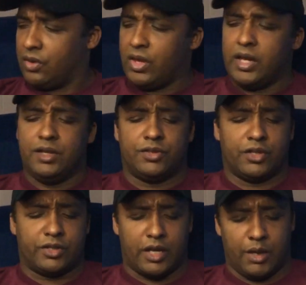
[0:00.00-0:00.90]
I think he's
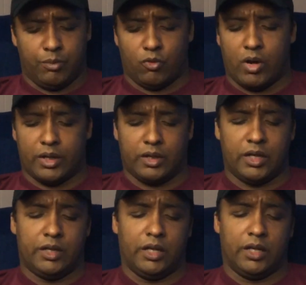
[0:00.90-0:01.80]
the same director
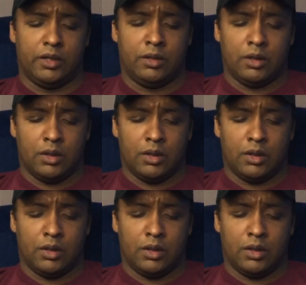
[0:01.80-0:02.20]
that did